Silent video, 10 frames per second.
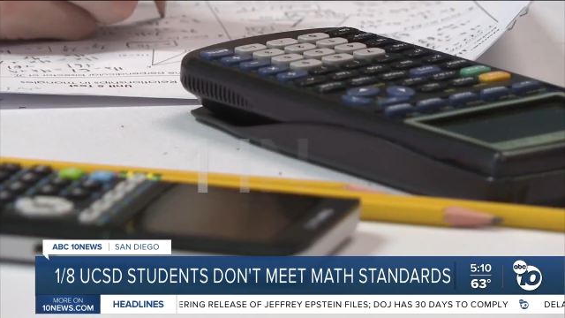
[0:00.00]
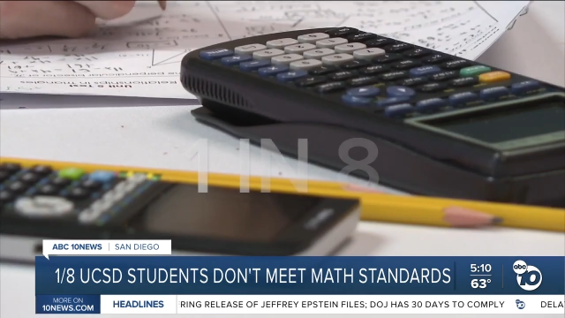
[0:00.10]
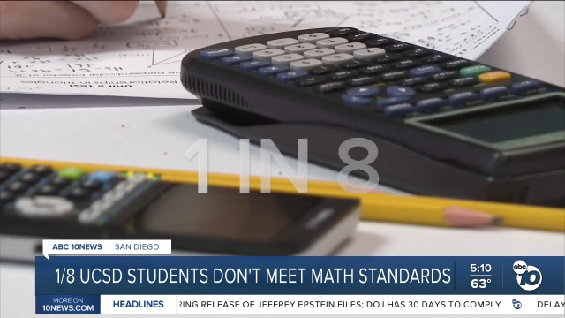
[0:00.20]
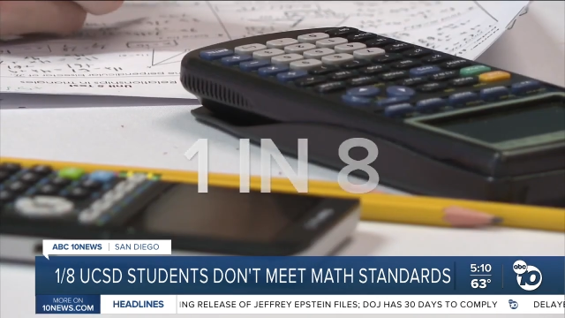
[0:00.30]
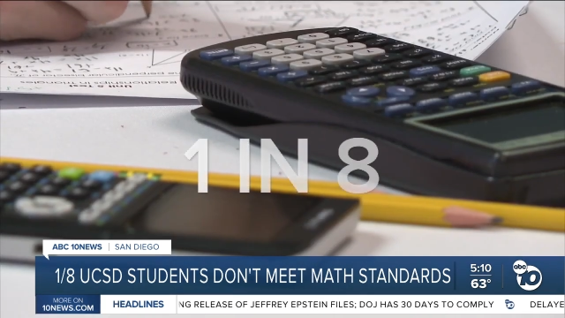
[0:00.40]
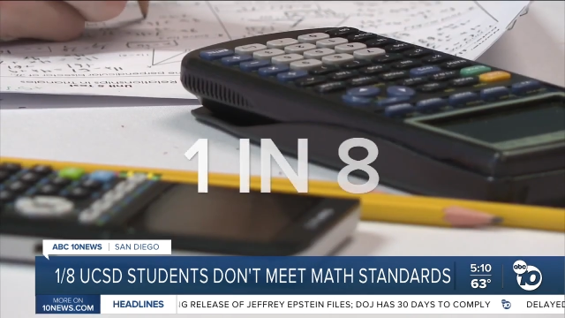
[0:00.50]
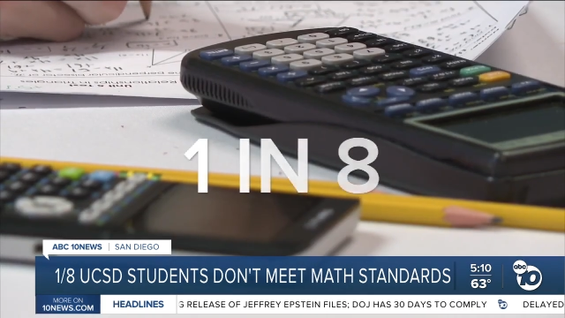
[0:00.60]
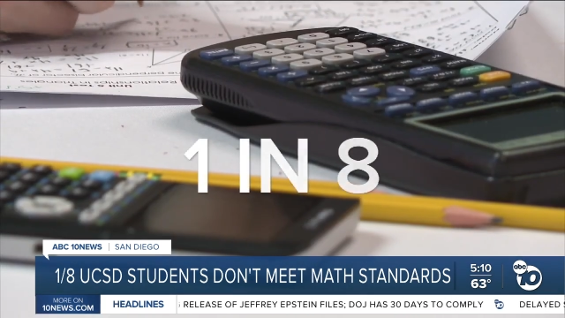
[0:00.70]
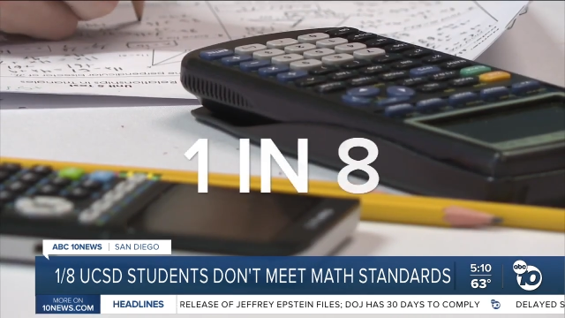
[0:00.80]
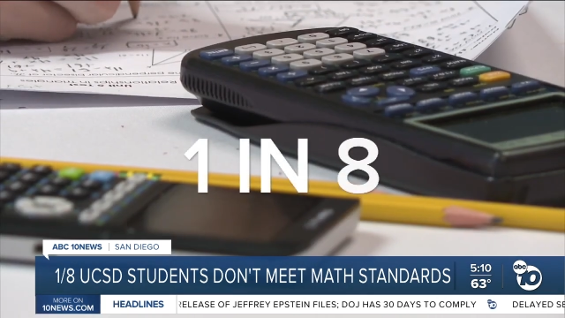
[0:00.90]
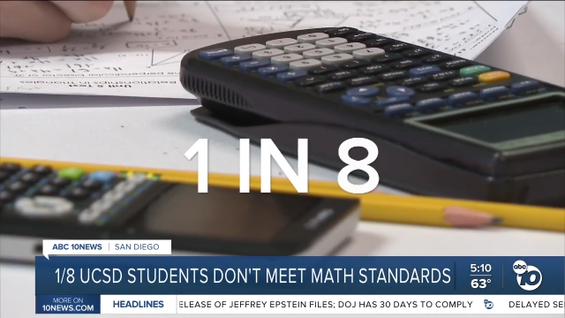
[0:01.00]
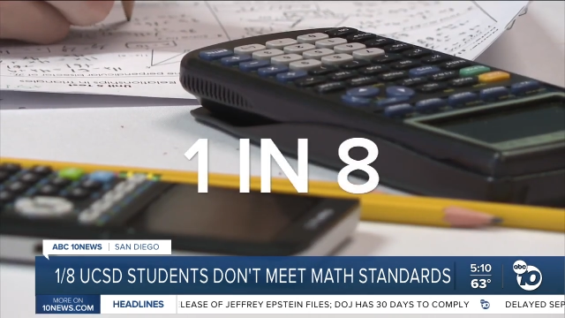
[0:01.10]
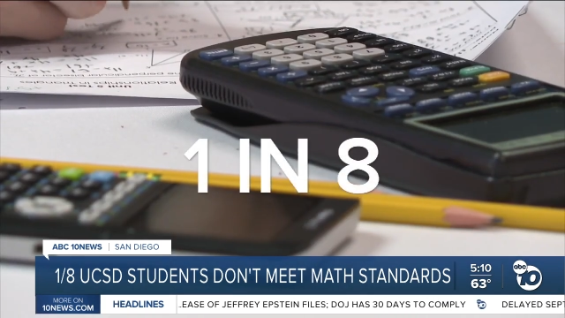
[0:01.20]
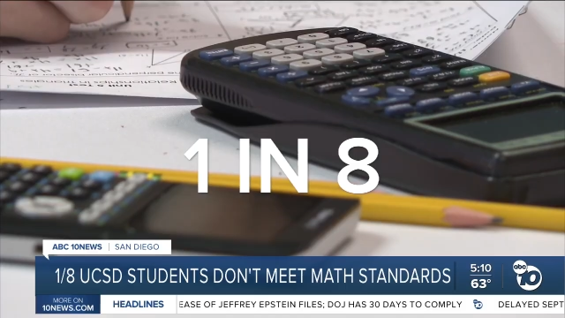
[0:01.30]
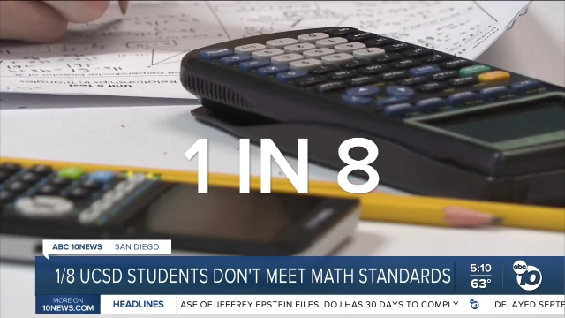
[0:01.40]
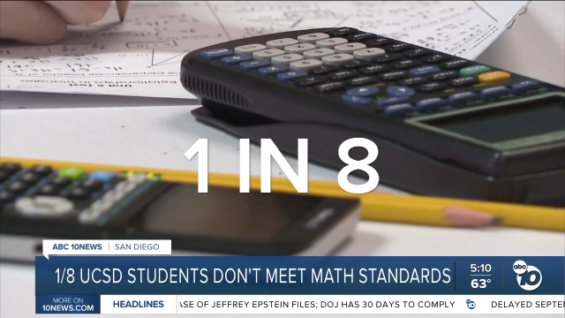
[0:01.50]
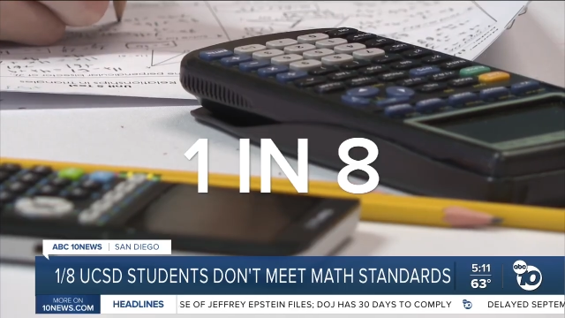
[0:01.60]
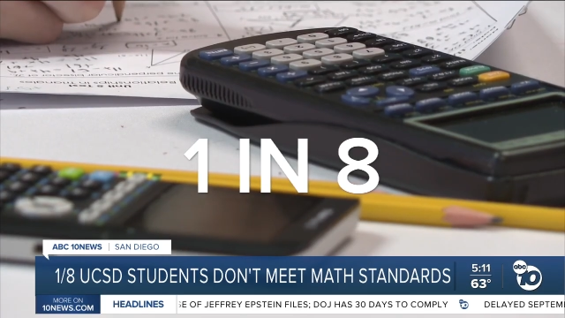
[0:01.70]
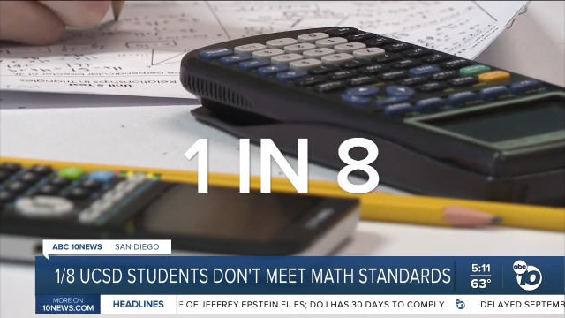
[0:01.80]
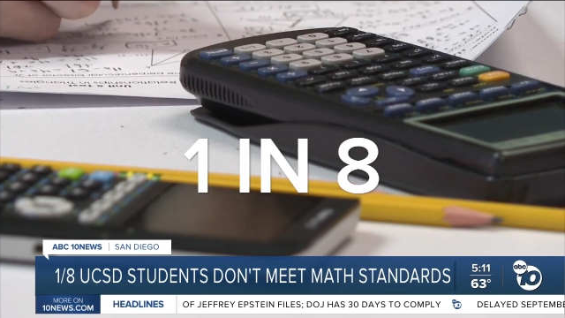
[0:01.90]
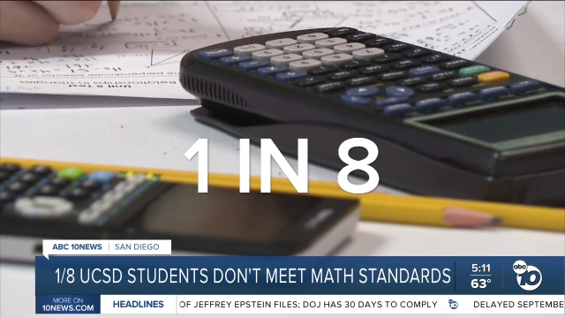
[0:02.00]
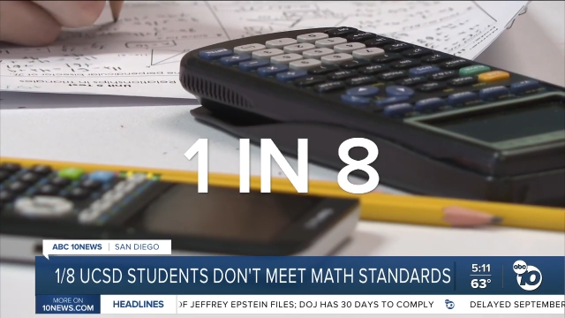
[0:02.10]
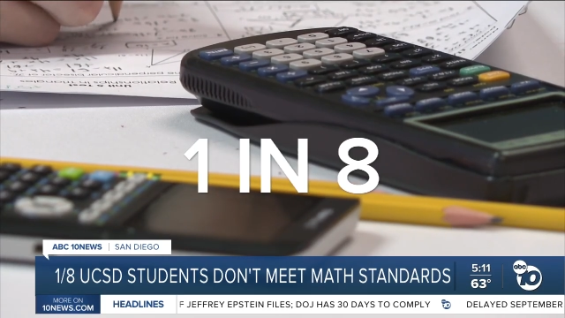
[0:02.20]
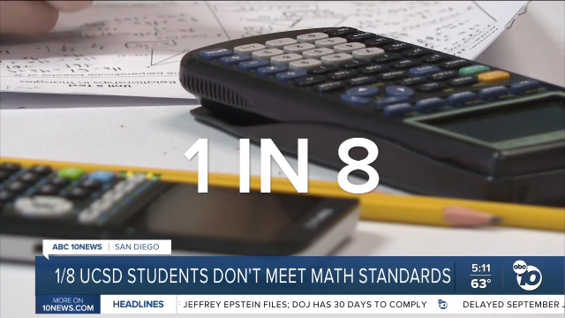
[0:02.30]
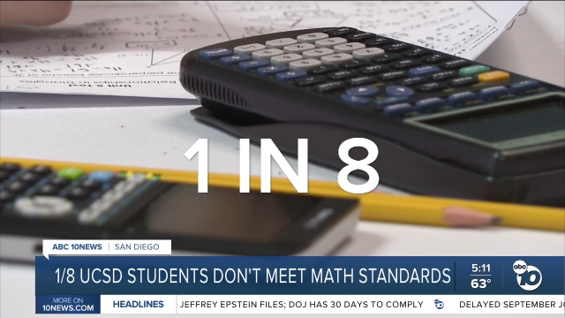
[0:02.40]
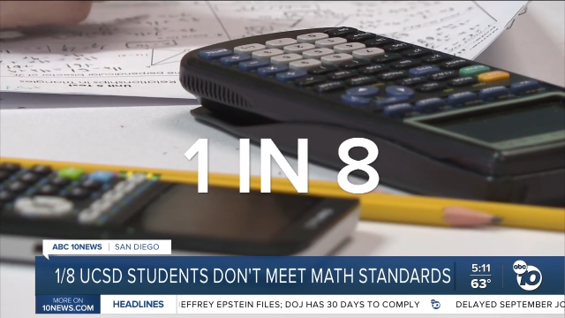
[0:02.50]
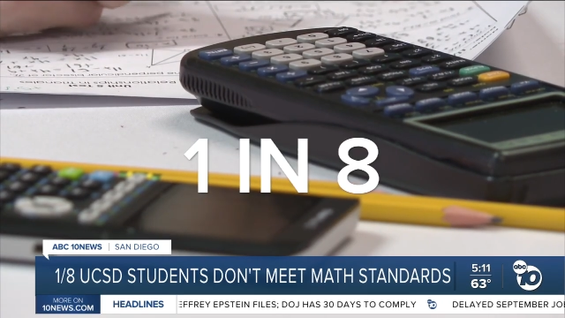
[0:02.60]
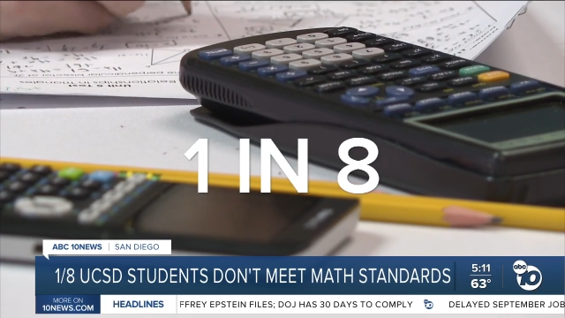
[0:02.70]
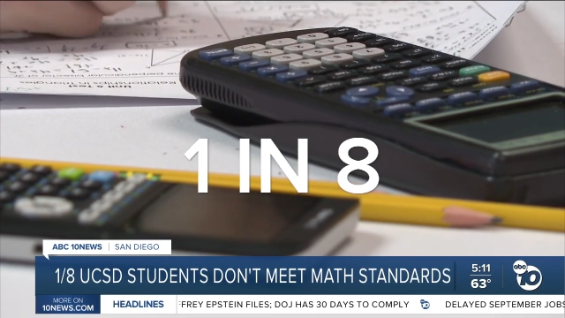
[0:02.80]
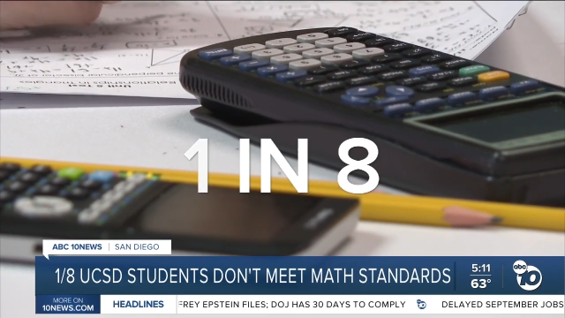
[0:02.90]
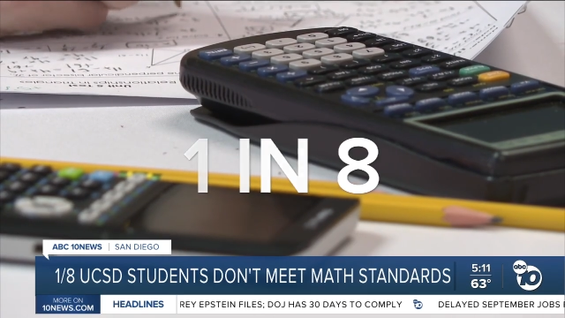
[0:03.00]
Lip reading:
(no speaker visible)